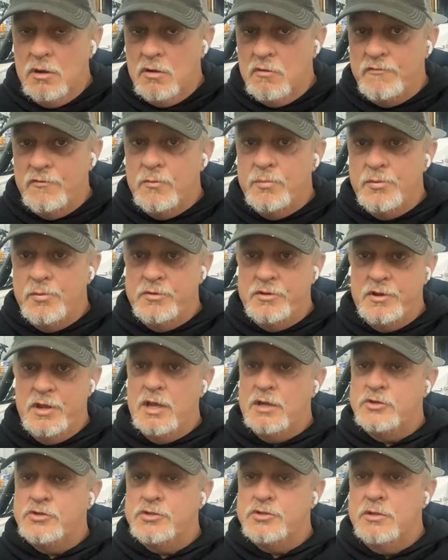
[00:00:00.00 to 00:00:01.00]
for
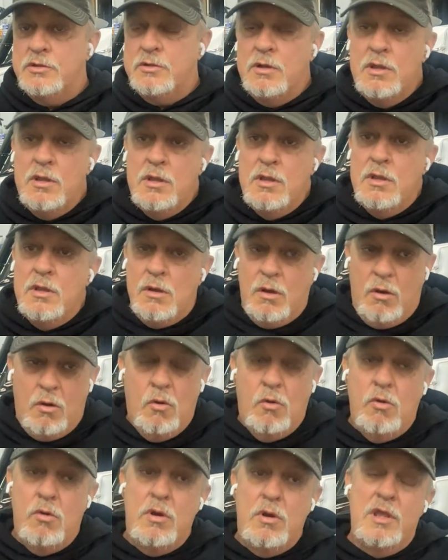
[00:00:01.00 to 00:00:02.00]
protection.
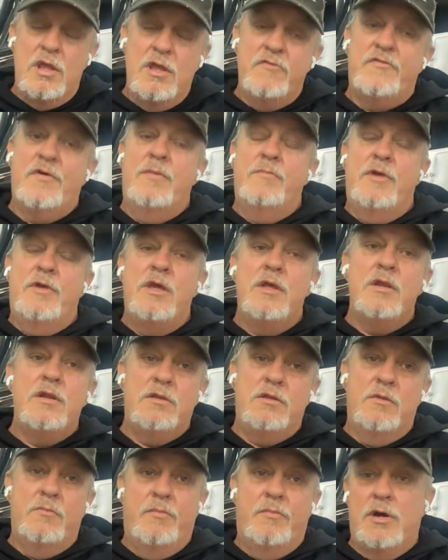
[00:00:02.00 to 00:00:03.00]
Or if I'm
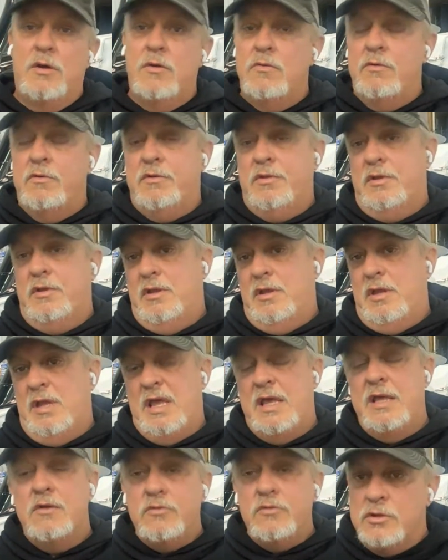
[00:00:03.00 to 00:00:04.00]
hitting the boat,
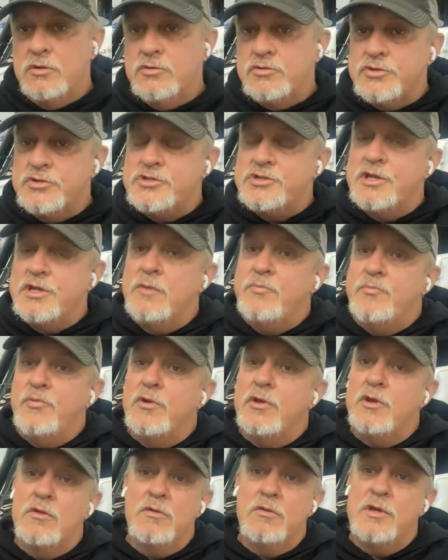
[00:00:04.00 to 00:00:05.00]
it'll usually stay
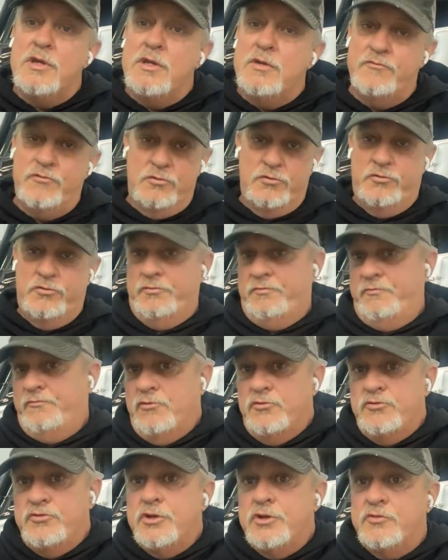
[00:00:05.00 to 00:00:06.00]
pretty clean for
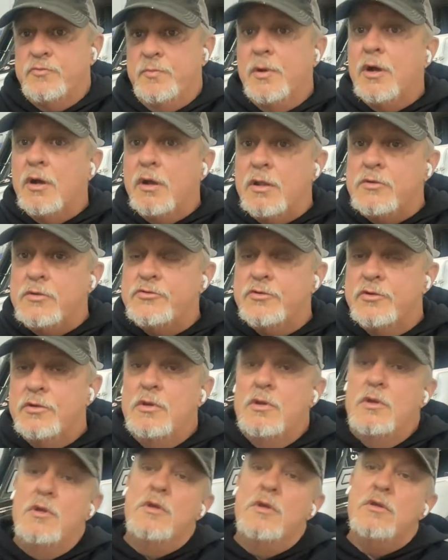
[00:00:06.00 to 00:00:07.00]
6 months.
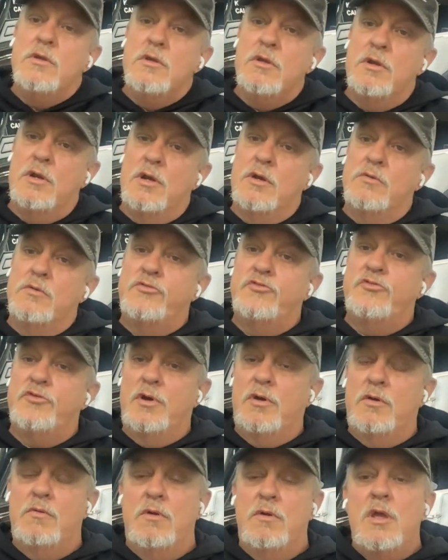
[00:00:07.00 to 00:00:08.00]

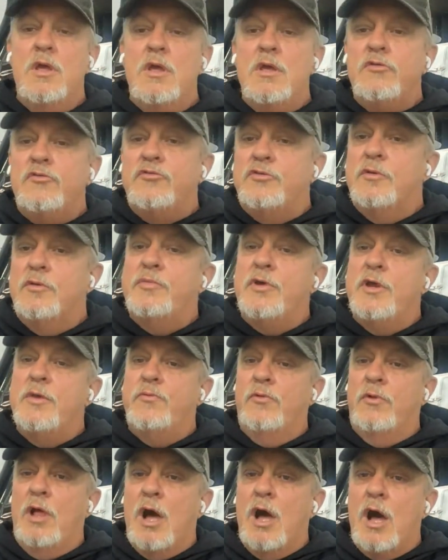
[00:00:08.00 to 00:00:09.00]
So some people